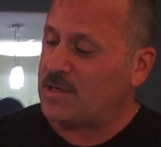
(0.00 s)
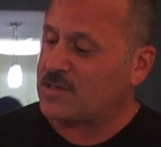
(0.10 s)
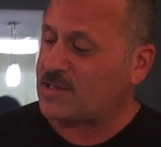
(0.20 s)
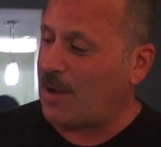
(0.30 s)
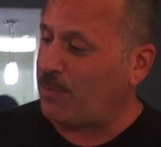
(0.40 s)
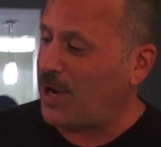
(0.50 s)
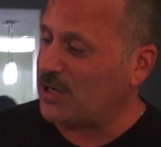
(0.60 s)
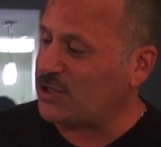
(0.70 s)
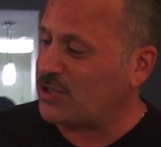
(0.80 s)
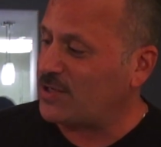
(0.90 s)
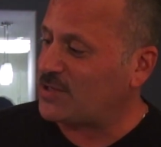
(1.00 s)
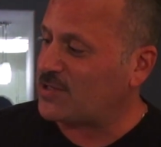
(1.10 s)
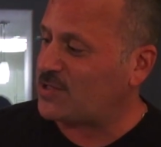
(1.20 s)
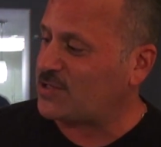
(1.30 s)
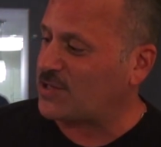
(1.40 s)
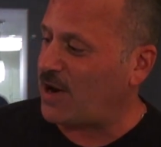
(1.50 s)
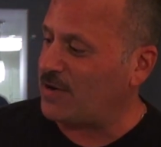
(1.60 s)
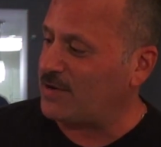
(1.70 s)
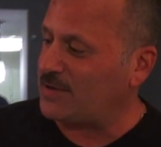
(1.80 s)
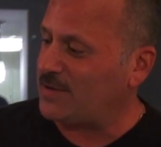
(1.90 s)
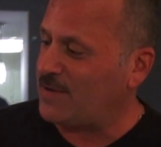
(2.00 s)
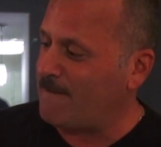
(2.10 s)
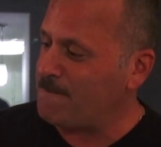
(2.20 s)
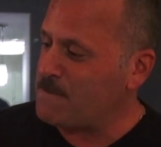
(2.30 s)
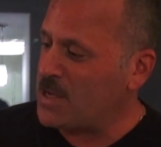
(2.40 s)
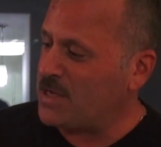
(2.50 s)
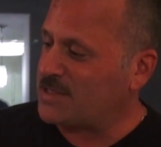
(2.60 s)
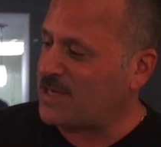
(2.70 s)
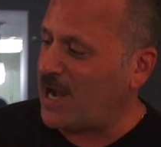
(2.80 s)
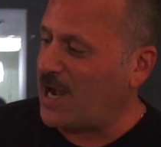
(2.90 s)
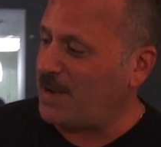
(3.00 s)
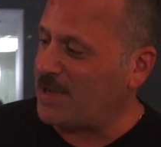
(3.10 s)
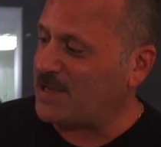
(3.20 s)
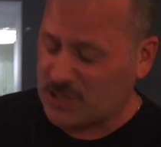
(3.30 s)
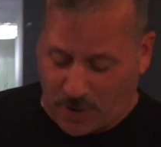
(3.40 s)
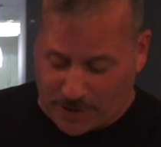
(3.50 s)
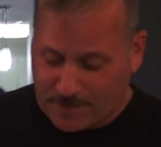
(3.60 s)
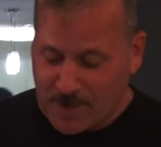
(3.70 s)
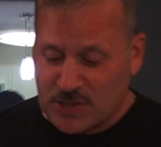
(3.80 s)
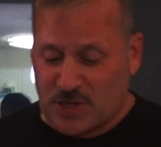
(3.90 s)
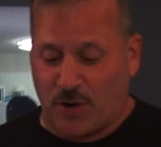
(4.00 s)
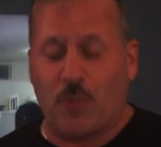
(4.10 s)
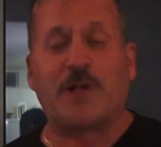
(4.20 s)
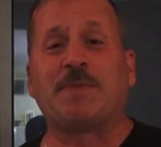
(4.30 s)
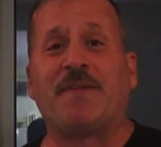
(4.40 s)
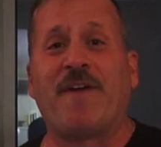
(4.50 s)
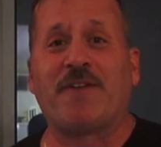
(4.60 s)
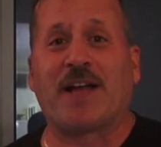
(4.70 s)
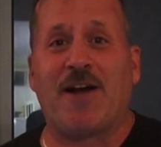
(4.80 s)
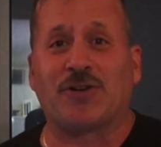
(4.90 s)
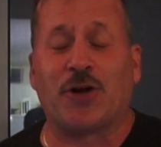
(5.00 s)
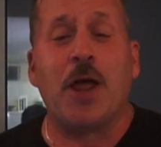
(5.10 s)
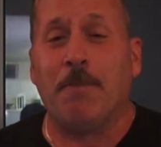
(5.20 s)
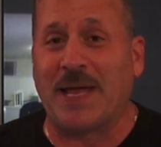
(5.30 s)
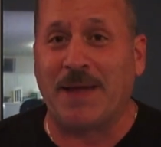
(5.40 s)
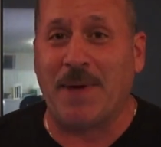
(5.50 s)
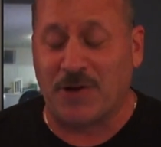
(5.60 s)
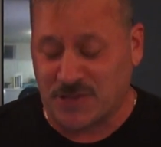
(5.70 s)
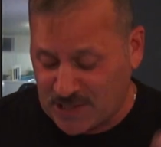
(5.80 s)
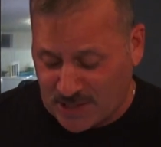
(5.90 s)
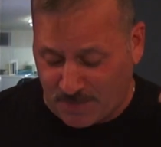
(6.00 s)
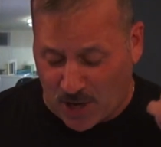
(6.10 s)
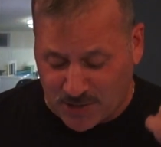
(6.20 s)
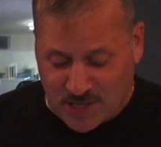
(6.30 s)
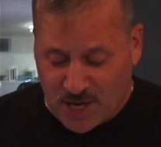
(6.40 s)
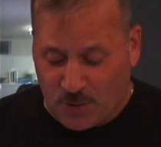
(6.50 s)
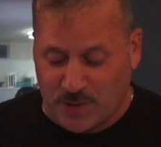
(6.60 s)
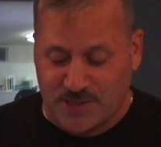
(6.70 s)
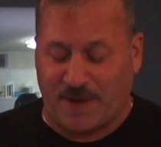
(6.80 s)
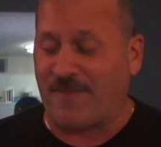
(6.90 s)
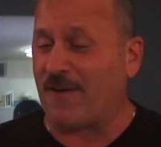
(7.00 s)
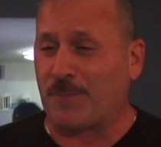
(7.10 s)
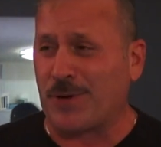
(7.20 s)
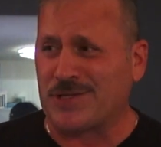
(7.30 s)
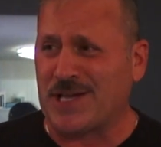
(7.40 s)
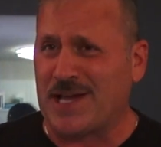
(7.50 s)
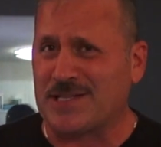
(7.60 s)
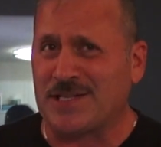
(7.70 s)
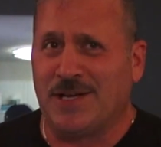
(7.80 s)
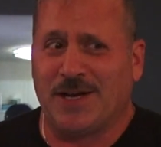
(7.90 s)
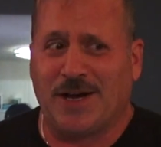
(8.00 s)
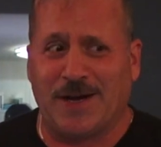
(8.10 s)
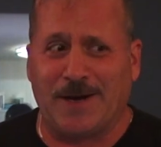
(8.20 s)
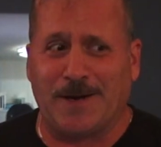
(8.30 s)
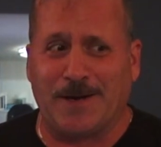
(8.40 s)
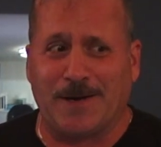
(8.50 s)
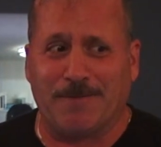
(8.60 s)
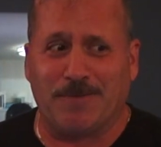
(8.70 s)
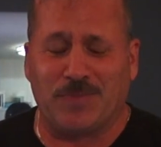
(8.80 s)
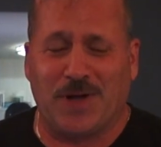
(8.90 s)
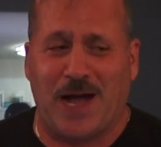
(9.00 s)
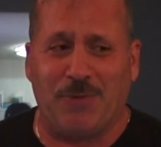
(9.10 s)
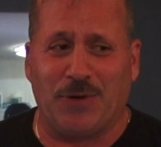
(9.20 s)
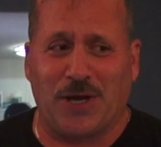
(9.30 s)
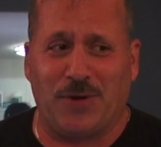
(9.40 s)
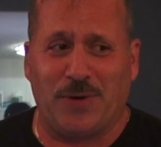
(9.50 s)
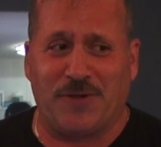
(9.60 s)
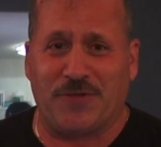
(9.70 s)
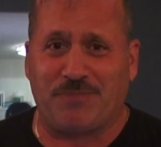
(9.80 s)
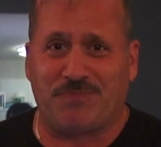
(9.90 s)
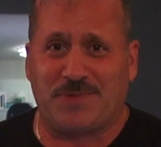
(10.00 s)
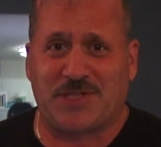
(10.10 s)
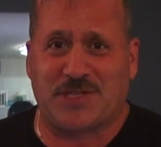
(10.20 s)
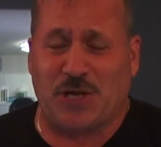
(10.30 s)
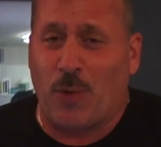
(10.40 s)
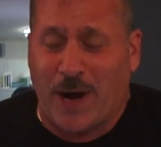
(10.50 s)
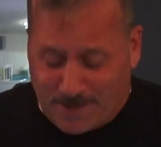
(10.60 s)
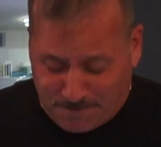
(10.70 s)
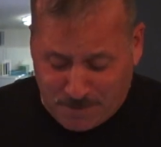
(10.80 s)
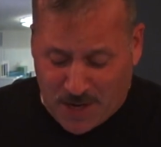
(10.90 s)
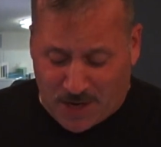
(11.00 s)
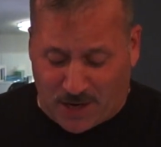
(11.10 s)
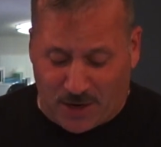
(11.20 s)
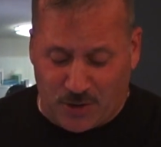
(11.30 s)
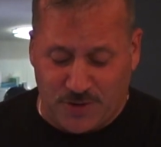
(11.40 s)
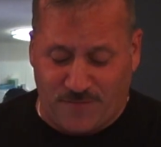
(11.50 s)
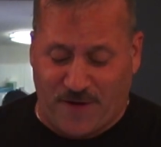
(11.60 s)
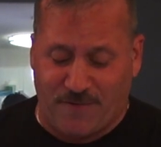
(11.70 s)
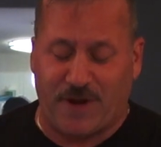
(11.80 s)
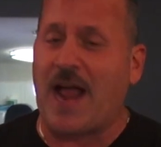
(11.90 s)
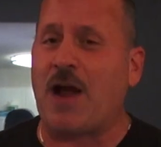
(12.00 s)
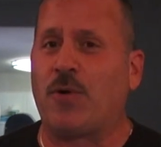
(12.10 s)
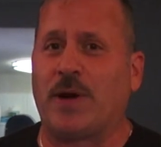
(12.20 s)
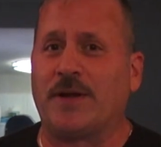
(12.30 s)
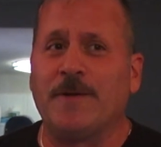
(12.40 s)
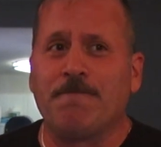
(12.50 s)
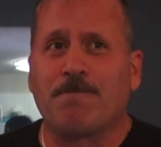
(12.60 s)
Stopwatch, start. Time is going. So what's my favorite character? Mickey Mouse, he's the boss. What's my favorite princess? I will go with Snow White. Who's favorite heroine?